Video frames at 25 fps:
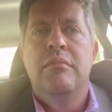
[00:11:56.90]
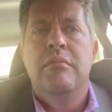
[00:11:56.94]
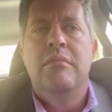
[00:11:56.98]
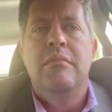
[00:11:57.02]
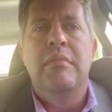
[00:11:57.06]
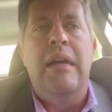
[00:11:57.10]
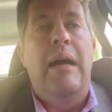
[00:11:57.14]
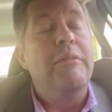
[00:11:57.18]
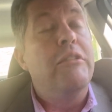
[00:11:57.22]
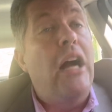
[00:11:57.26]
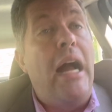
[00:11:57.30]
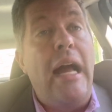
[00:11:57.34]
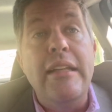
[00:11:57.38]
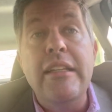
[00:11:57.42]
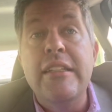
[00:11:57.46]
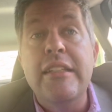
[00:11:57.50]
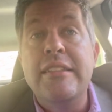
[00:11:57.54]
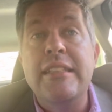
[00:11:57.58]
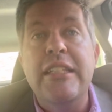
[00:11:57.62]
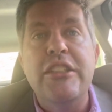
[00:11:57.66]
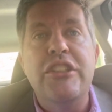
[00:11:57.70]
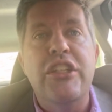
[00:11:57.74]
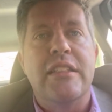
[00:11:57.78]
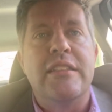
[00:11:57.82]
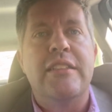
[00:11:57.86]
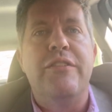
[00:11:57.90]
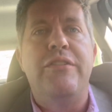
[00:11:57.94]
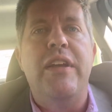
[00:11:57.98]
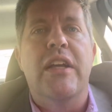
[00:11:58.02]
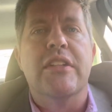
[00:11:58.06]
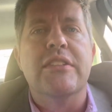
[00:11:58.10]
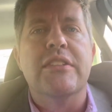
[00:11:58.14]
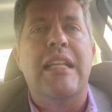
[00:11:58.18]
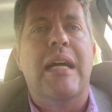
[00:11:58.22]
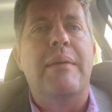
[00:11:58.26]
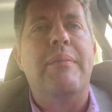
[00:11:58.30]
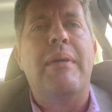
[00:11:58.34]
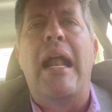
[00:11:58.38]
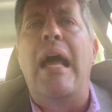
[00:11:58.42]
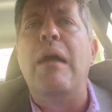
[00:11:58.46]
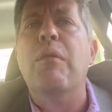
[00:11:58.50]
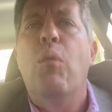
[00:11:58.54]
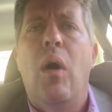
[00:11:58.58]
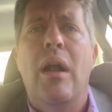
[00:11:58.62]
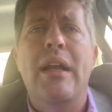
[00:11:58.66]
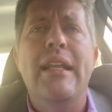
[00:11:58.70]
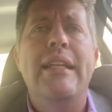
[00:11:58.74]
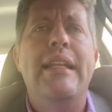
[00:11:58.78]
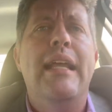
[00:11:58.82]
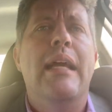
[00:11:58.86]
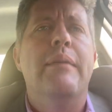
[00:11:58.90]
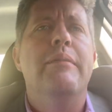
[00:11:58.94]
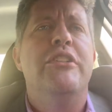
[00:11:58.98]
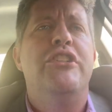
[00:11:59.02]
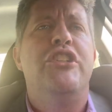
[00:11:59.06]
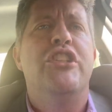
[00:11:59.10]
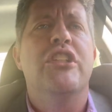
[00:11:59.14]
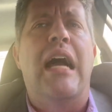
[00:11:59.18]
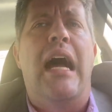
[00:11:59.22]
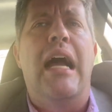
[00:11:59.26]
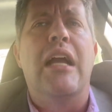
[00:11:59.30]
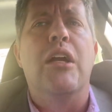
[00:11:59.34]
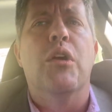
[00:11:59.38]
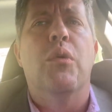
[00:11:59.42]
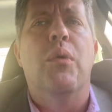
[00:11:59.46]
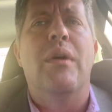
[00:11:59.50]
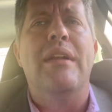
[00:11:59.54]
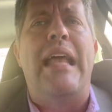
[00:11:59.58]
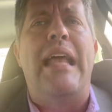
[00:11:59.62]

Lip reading: I'm glad to see Justin Fields now, but I wanted him in Chicago when